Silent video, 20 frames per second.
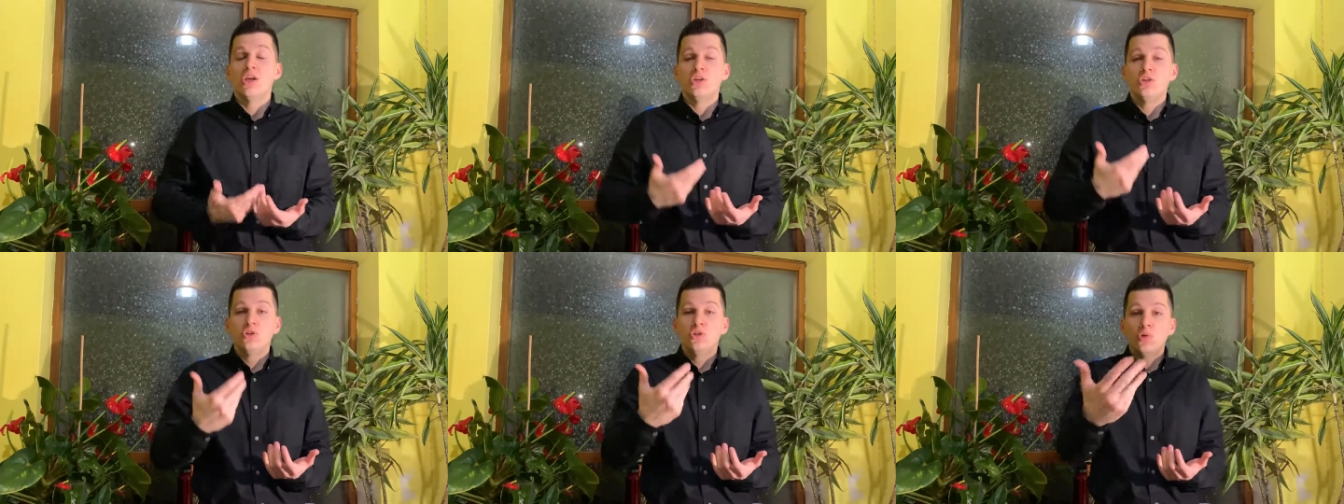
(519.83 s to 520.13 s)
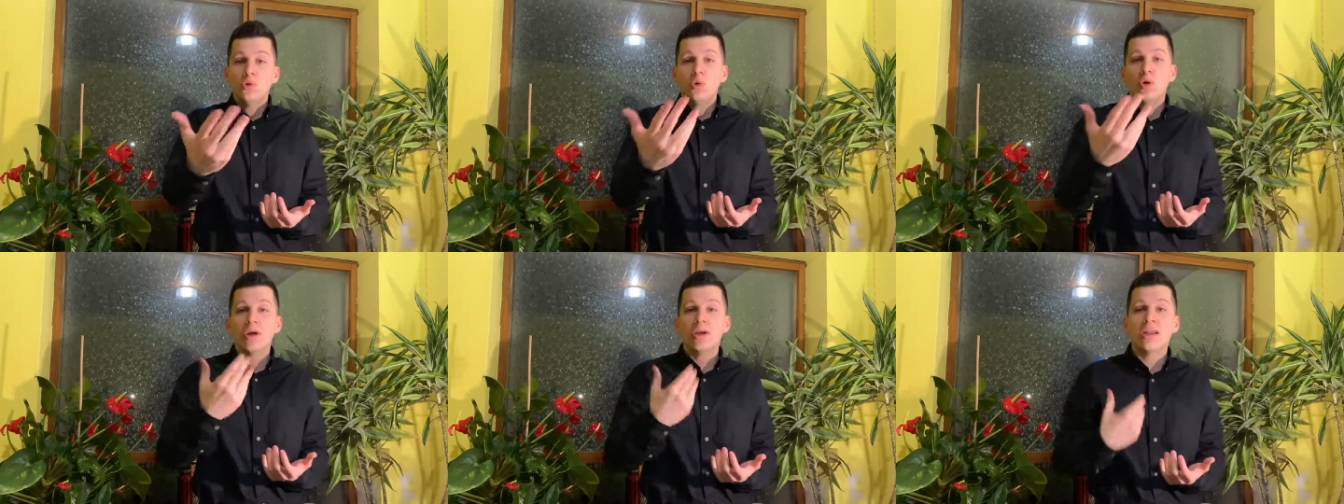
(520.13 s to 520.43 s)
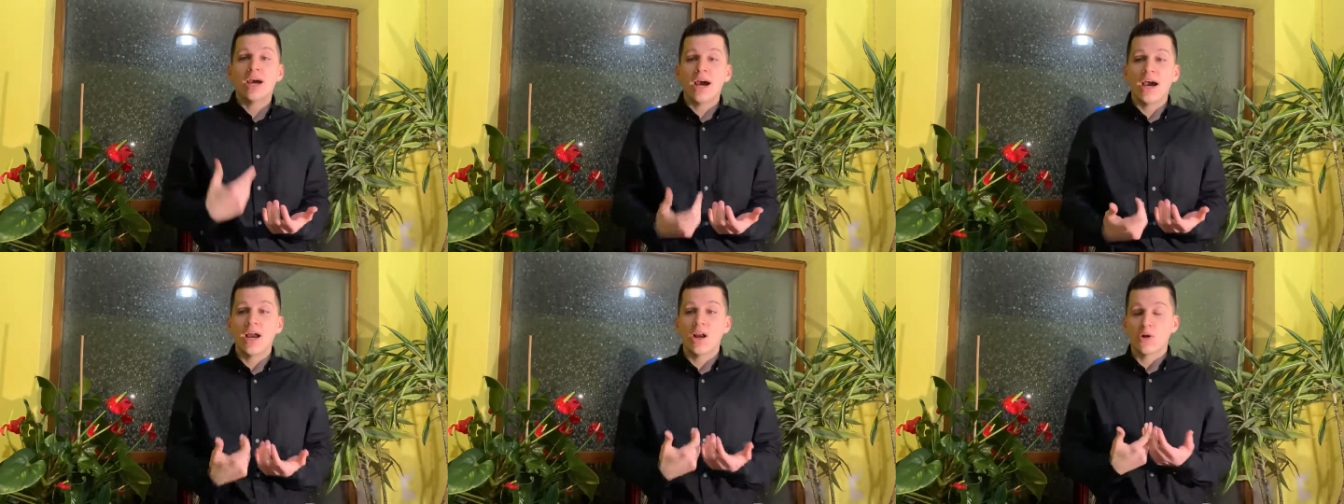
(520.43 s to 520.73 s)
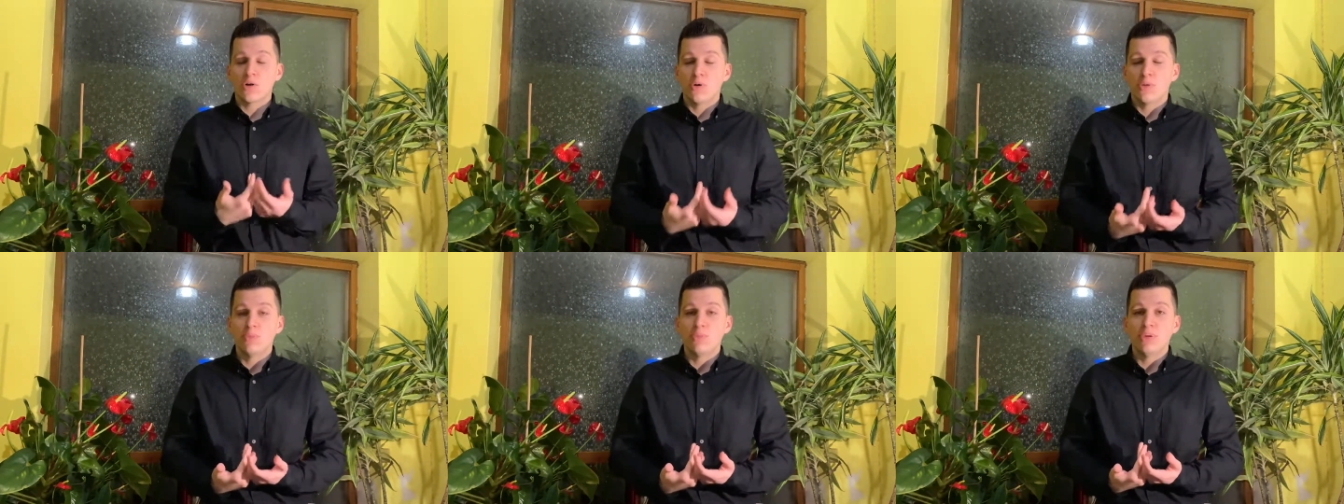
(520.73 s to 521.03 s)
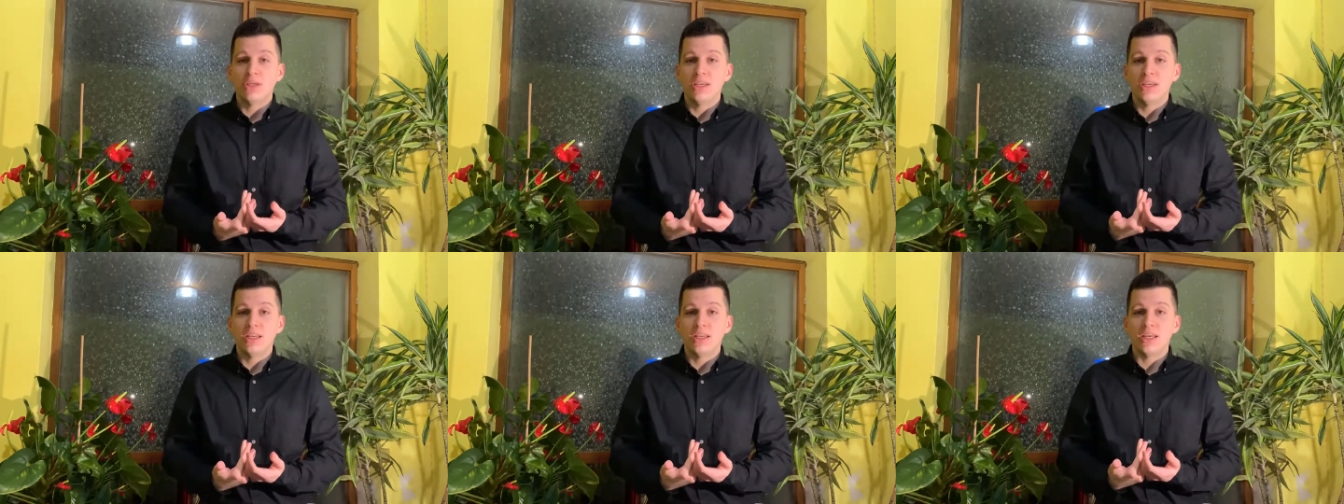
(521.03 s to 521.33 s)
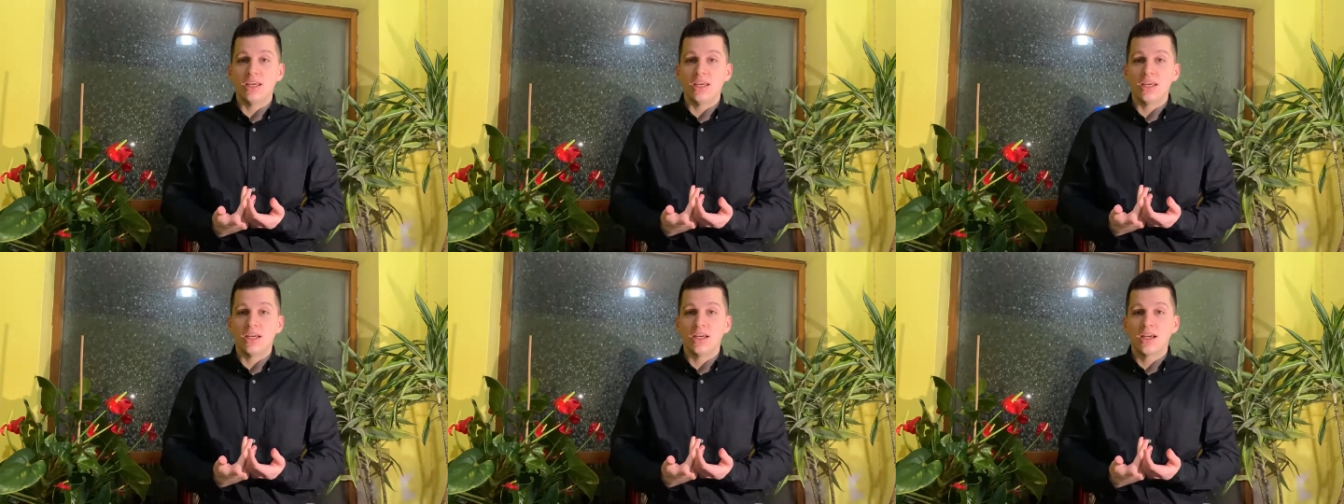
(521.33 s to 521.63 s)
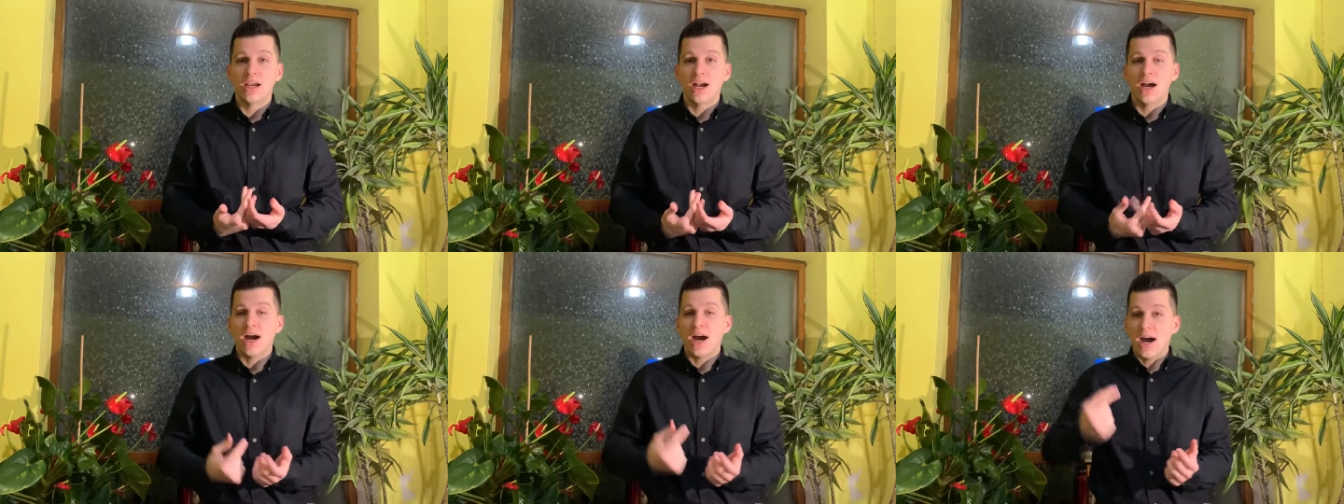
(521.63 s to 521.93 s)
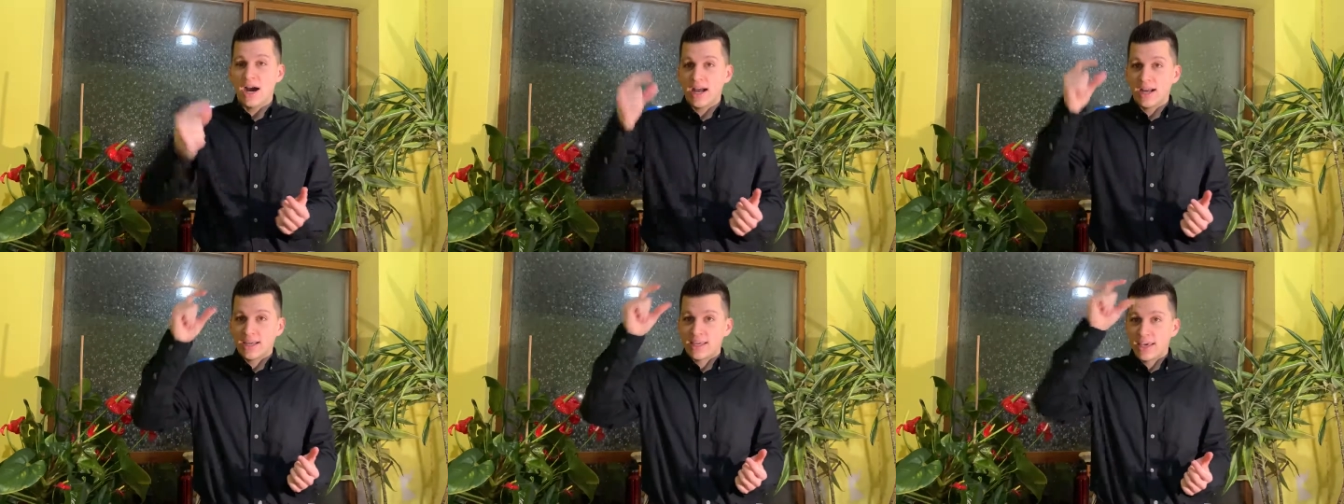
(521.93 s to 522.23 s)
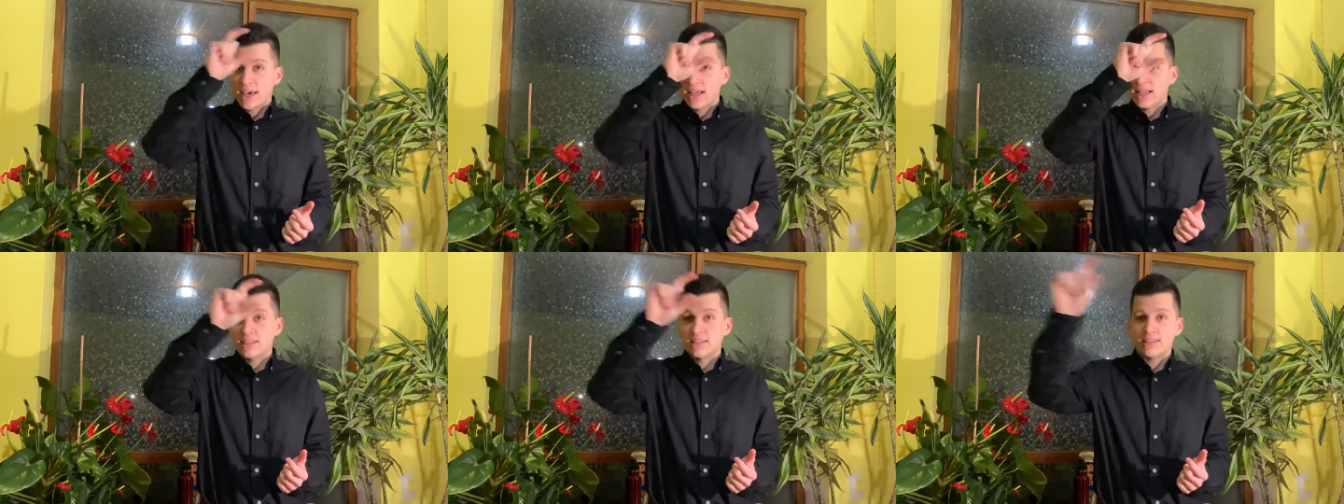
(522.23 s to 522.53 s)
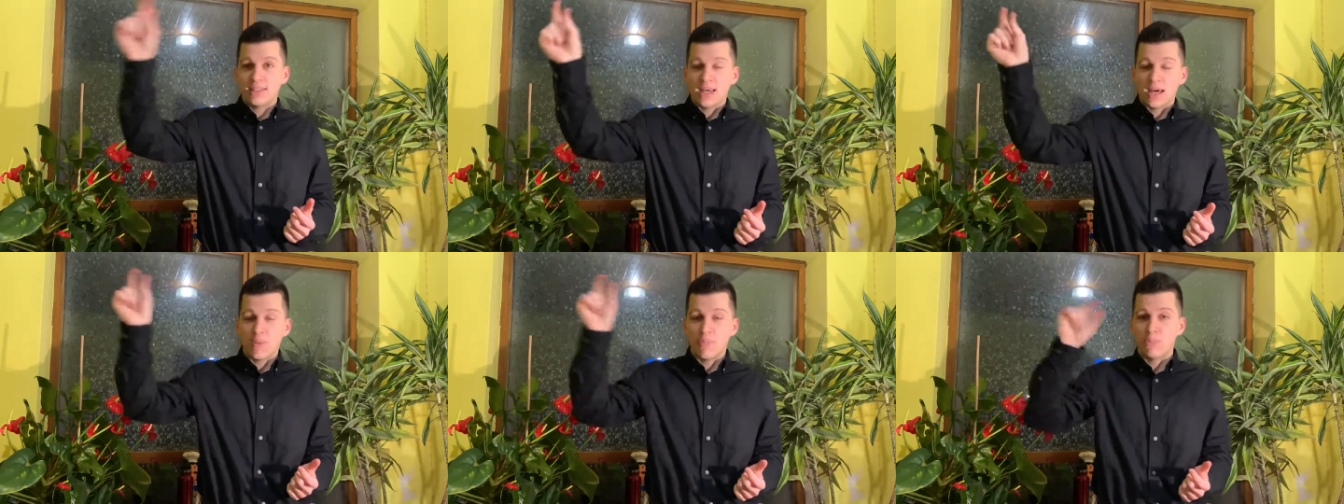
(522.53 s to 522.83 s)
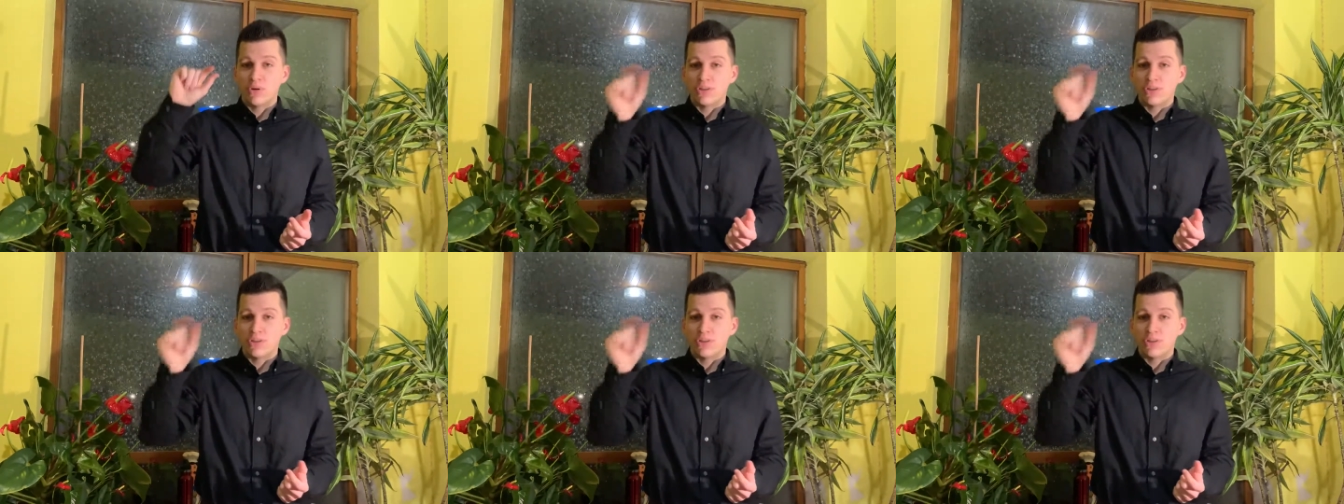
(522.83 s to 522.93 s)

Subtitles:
you and I are competing against that